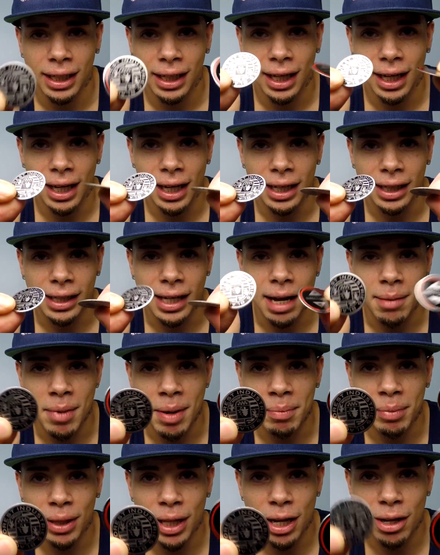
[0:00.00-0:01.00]

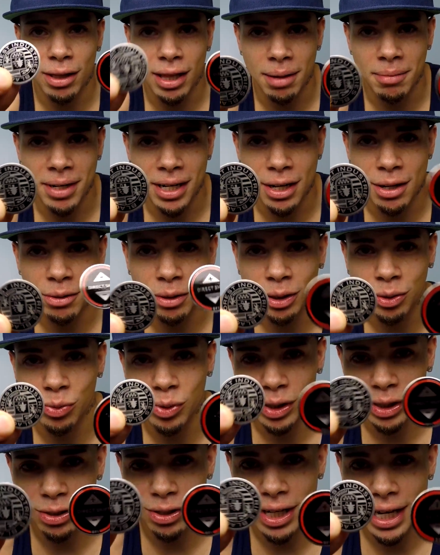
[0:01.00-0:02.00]
Comment below, let me know which
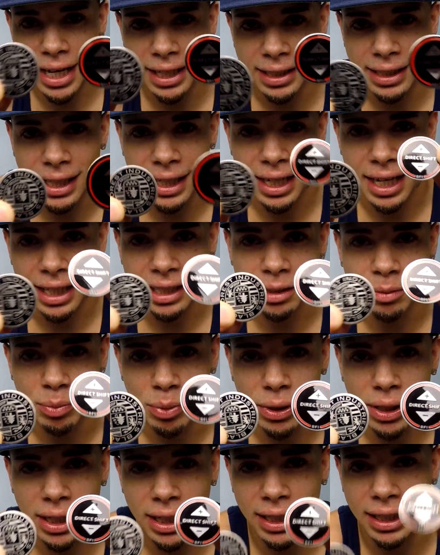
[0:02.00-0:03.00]
one you guys think I should
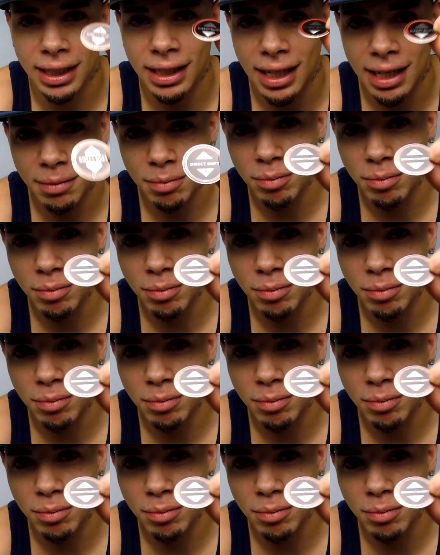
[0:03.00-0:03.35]
put in.